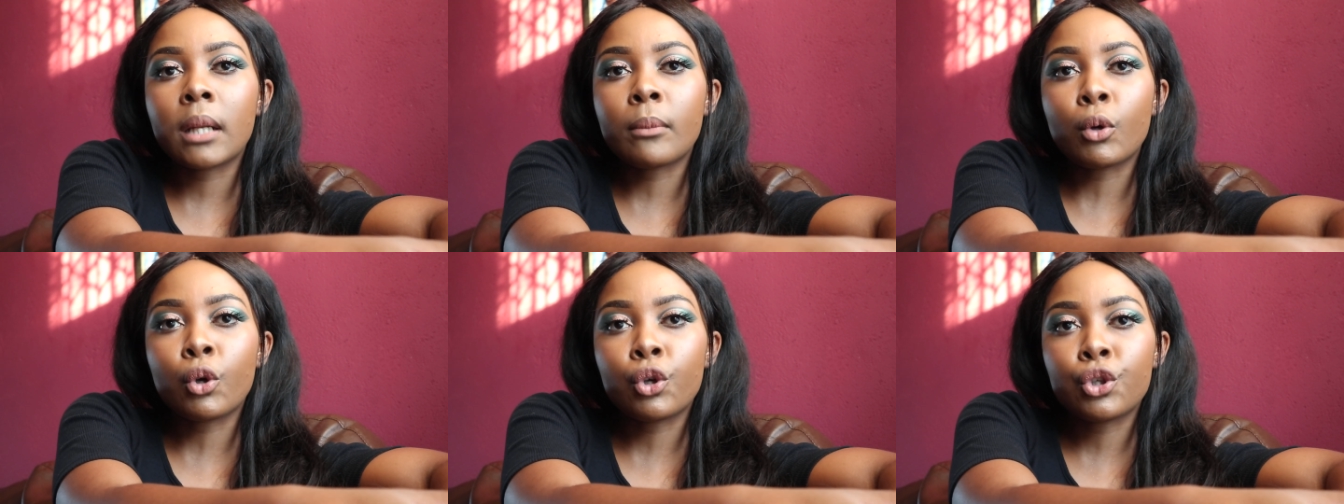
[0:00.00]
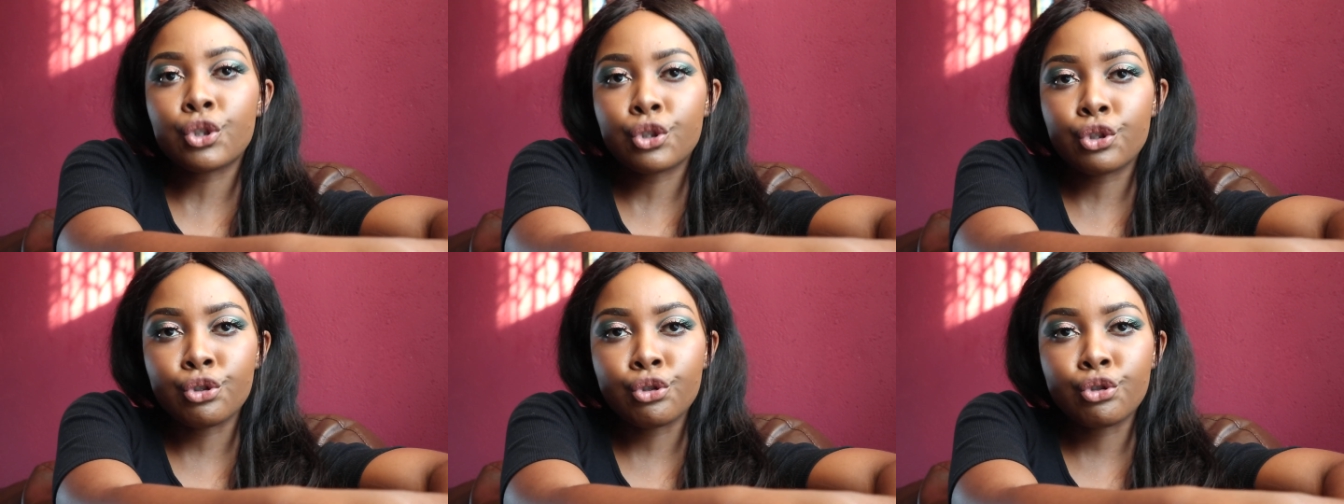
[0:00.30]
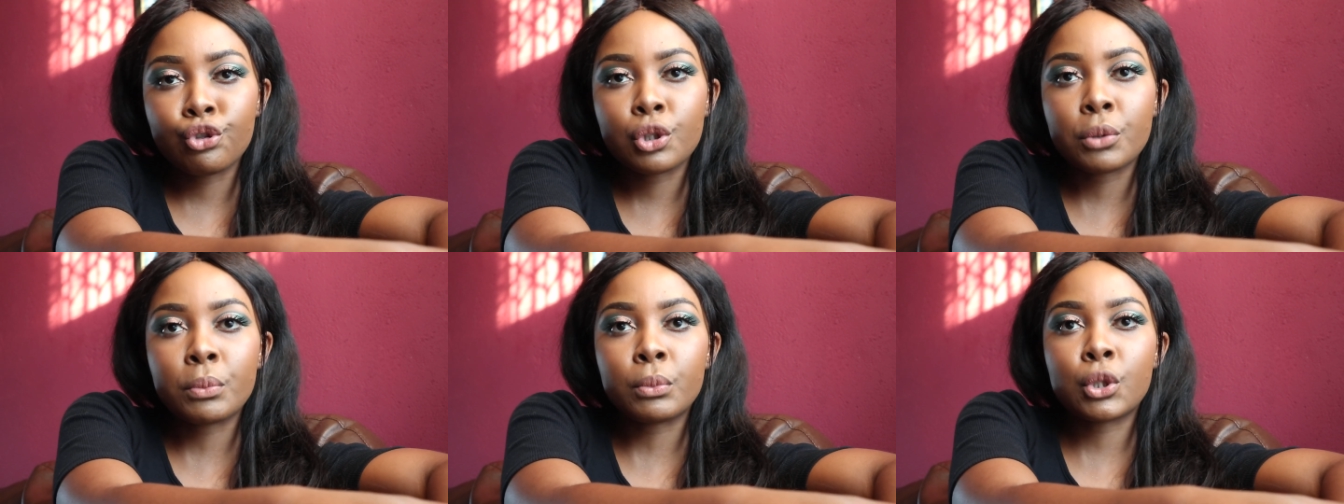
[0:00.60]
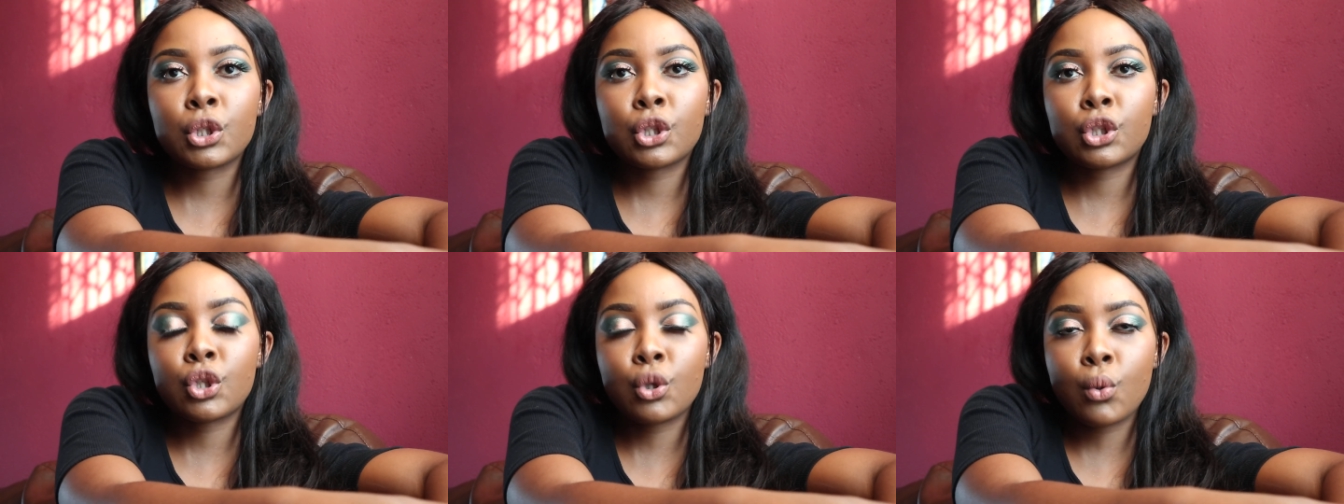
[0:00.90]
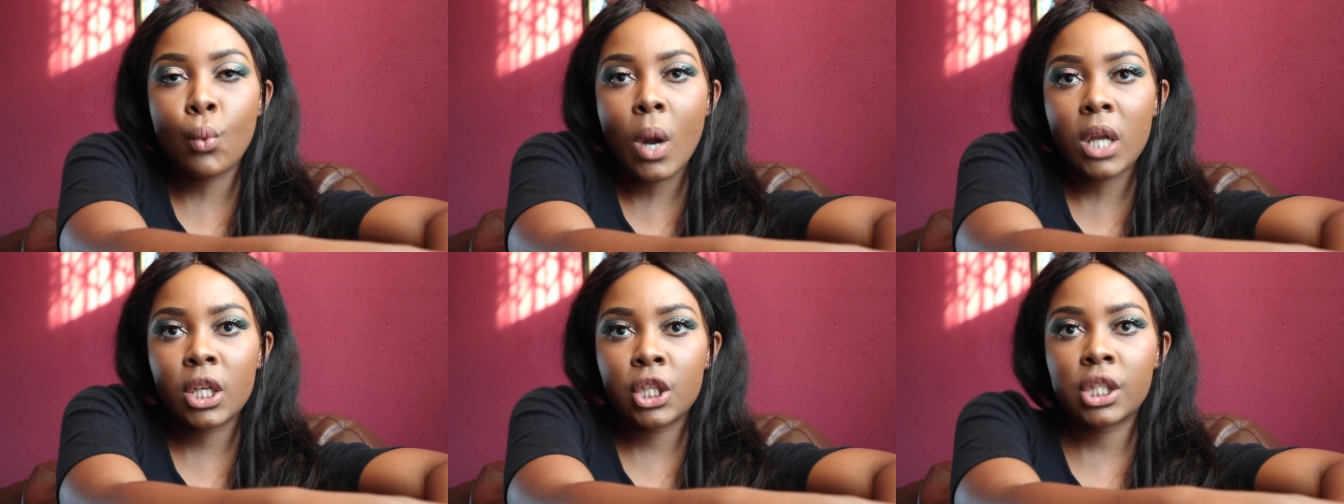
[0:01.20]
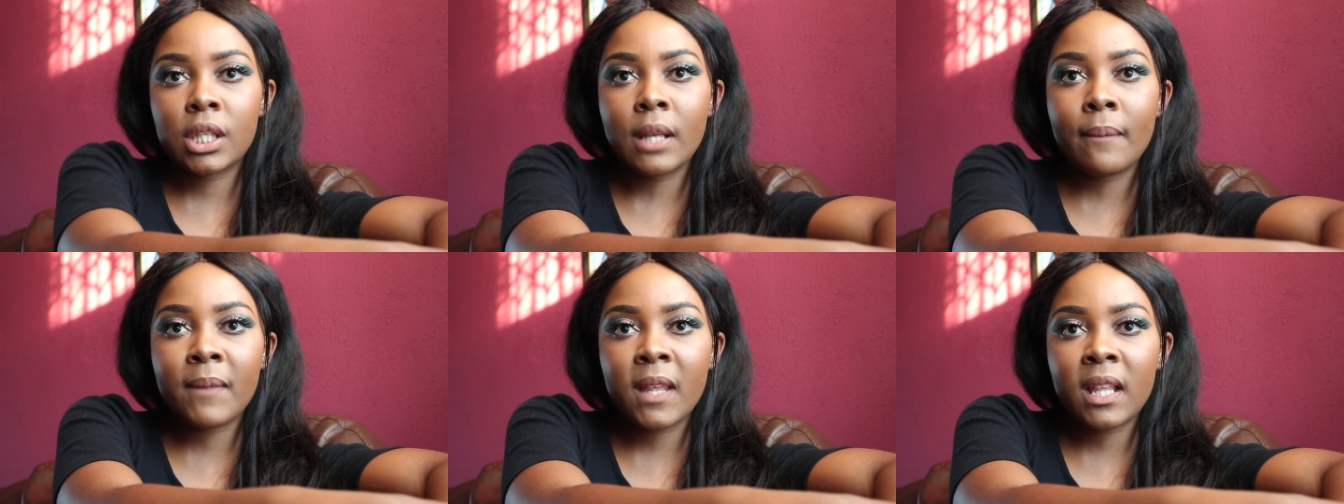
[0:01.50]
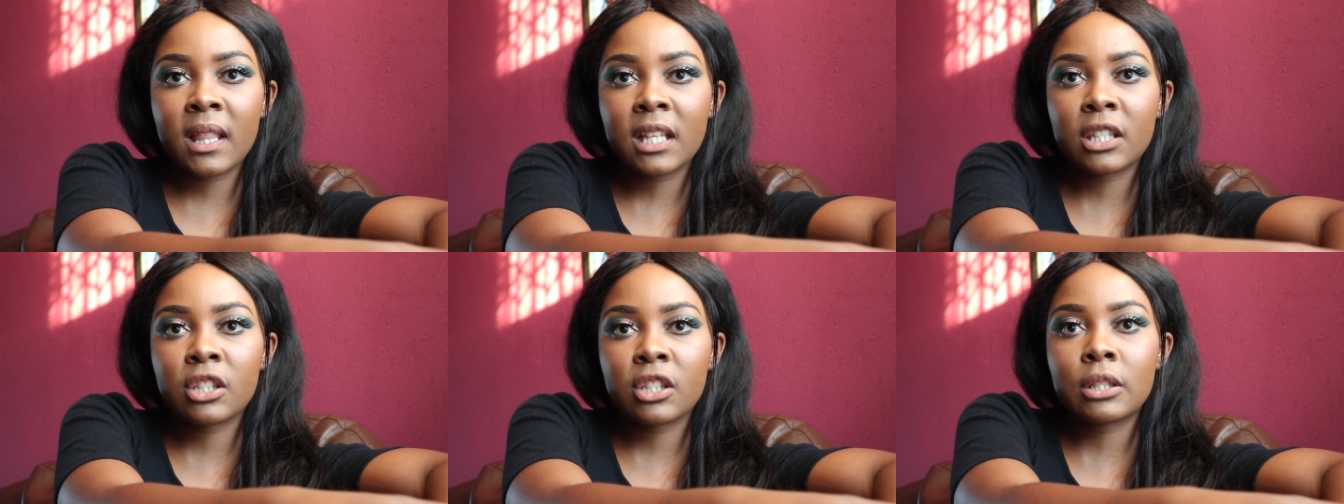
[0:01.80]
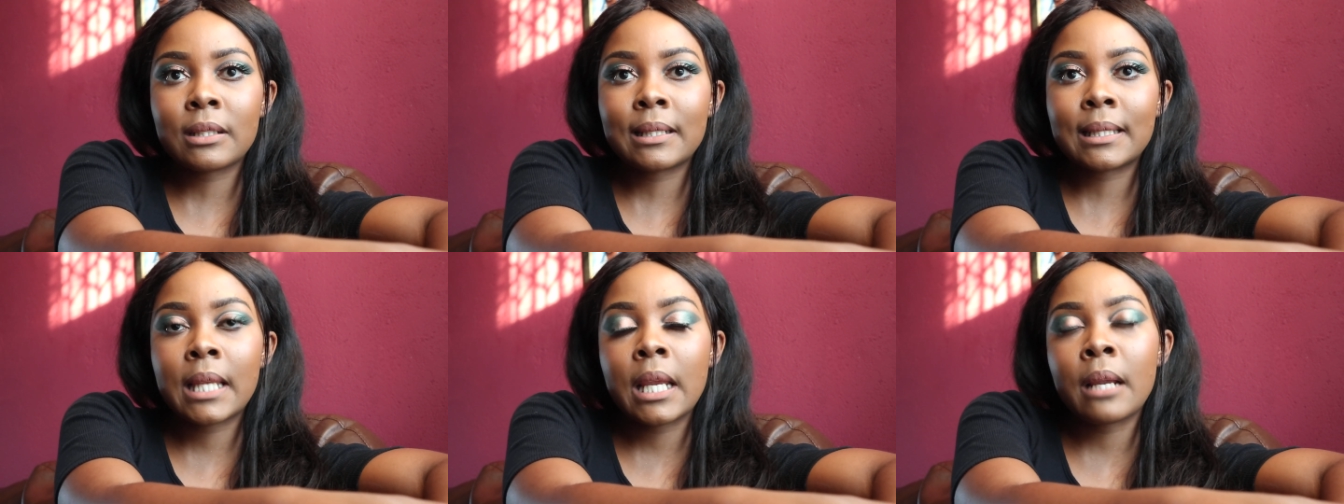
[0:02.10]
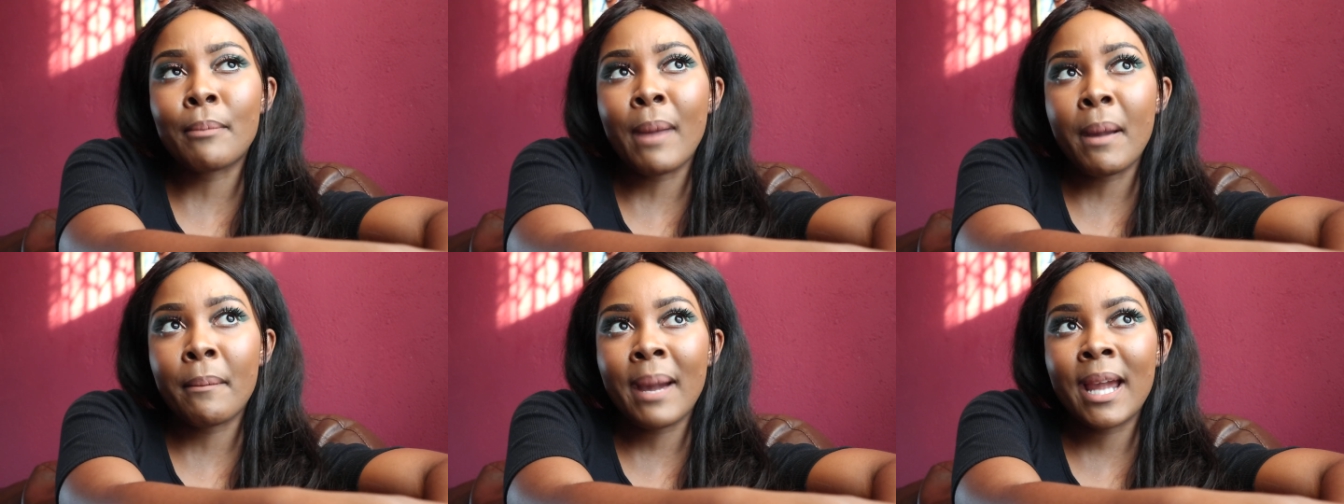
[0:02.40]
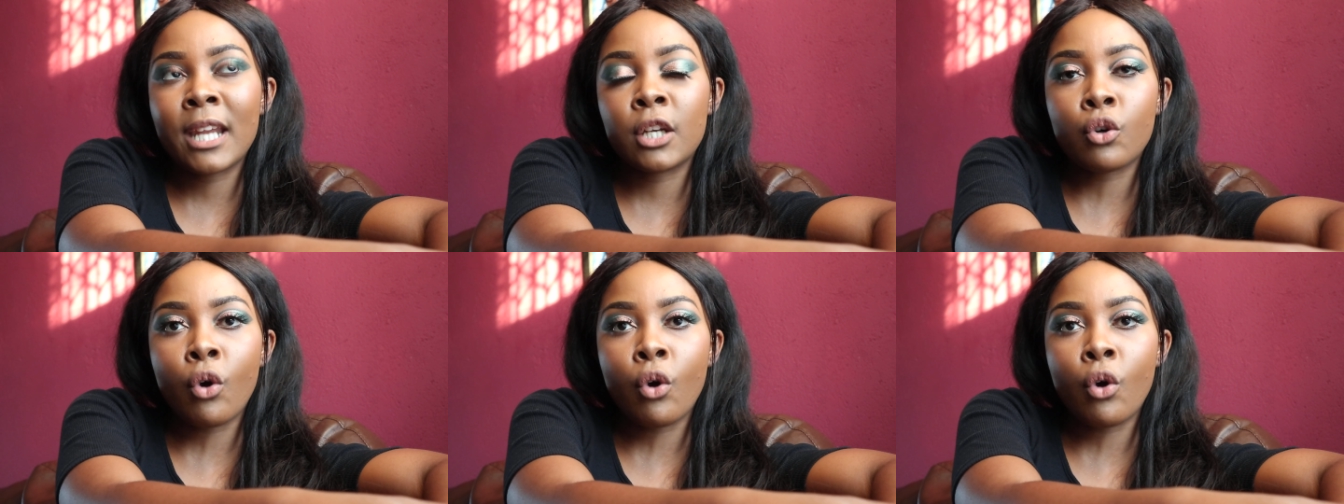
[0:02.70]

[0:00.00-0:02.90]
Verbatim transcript: I'm going to YouTube just to watch something that's gonna take my mind